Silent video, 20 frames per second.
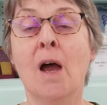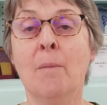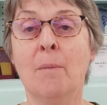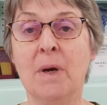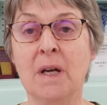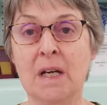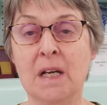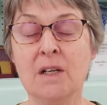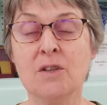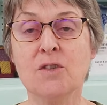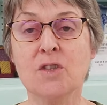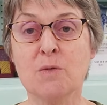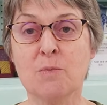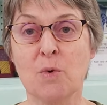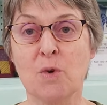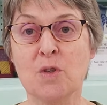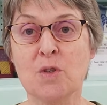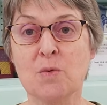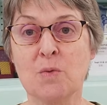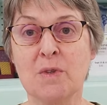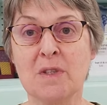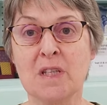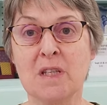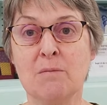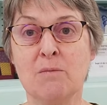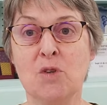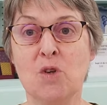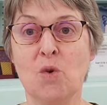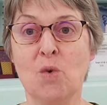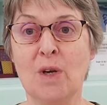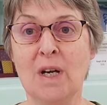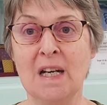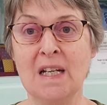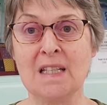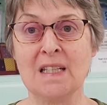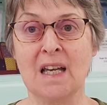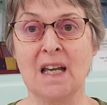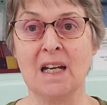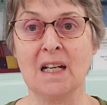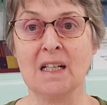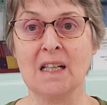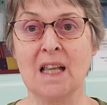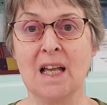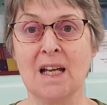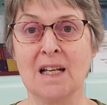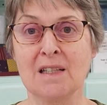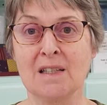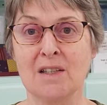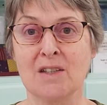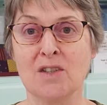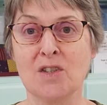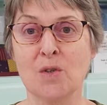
but interspersed with some new and exciting classes.